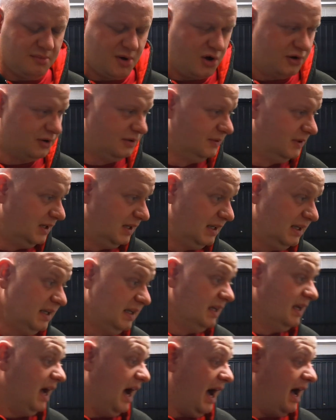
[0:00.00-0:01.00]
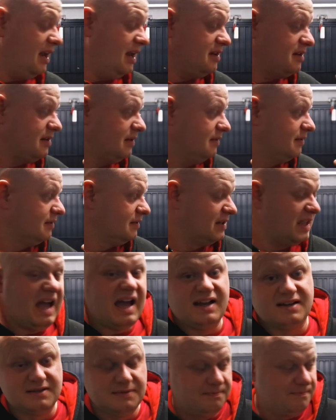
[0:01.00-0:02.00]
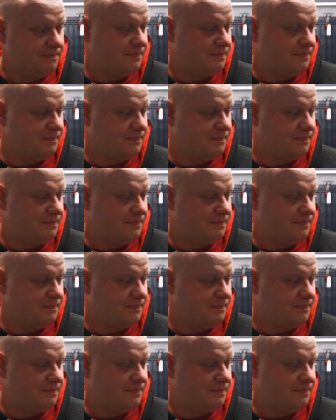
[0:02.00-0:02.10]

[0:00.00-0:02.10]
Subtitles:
mod. And guys,